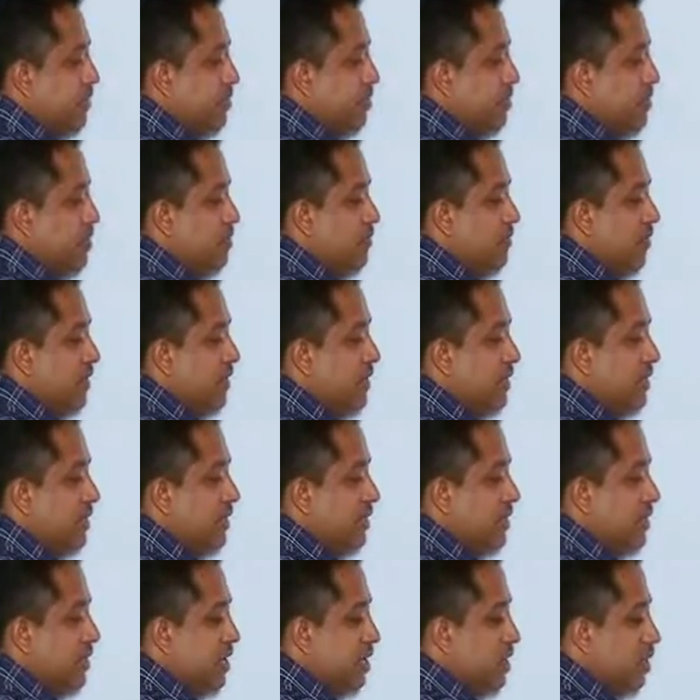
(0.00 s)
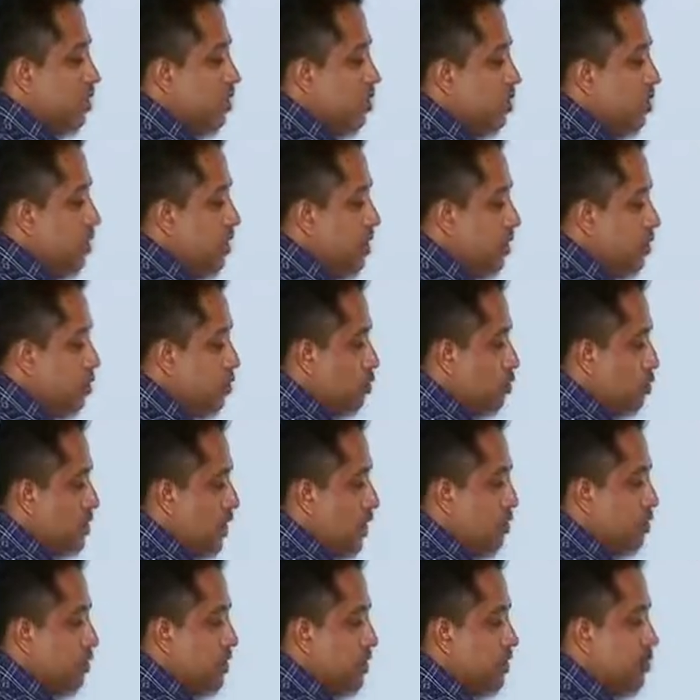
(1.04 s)
We find that there are only two
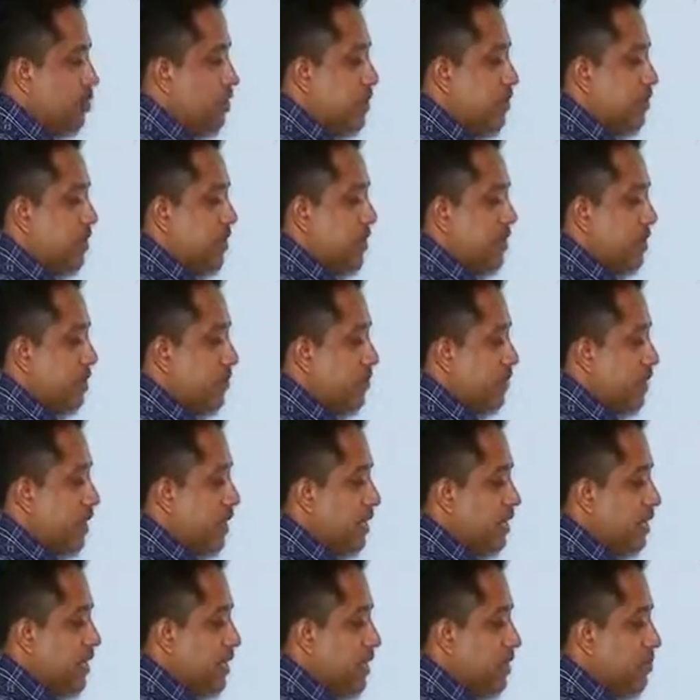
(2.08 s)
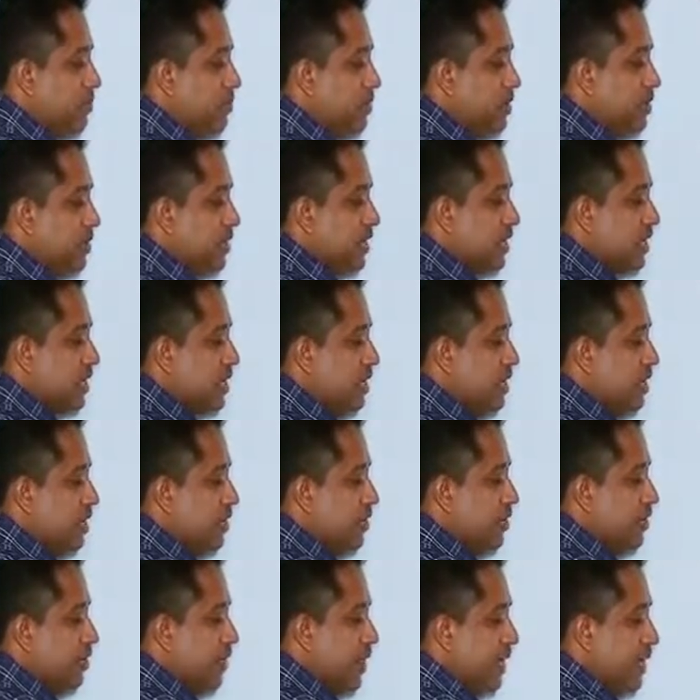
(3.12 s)
numbers between them and the numbers are
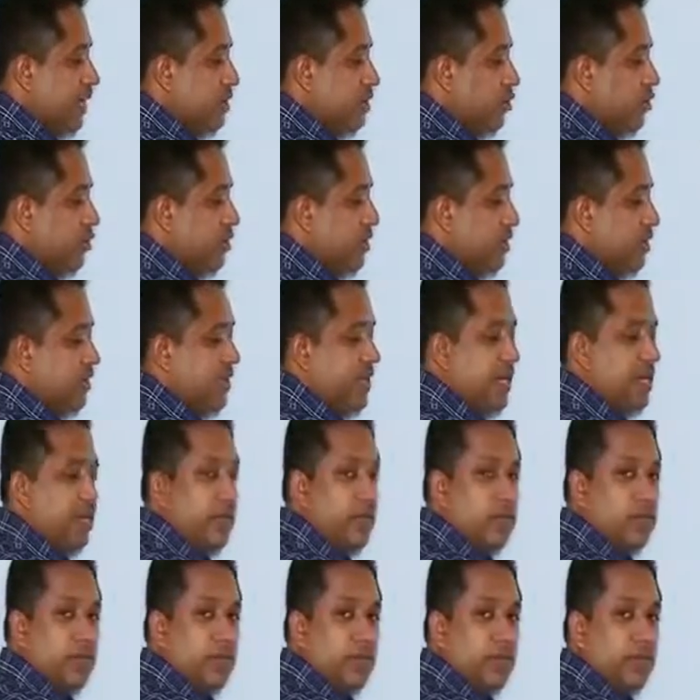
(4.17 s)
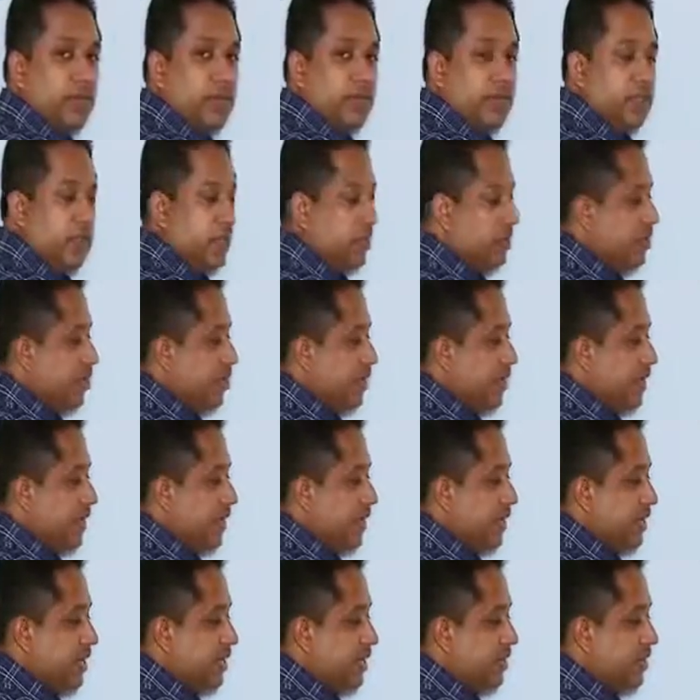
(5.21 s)
22 by 28 and 23 by
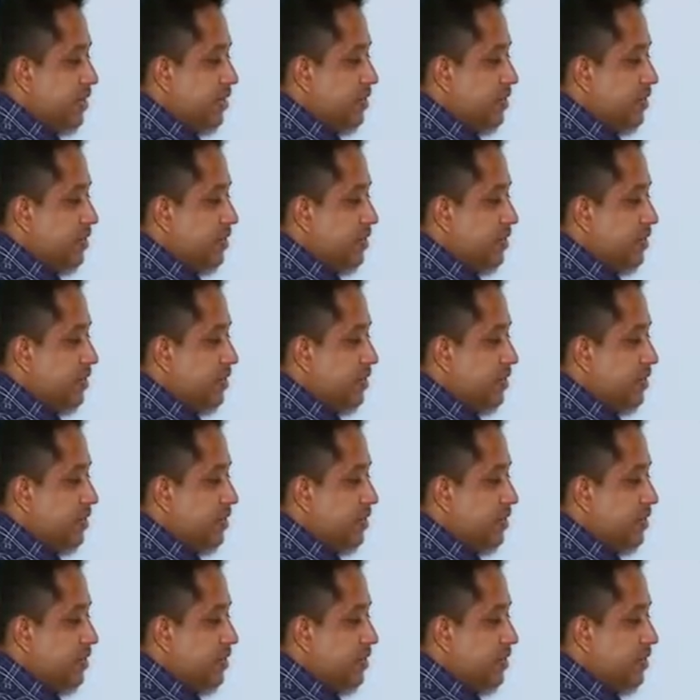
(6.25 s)
28.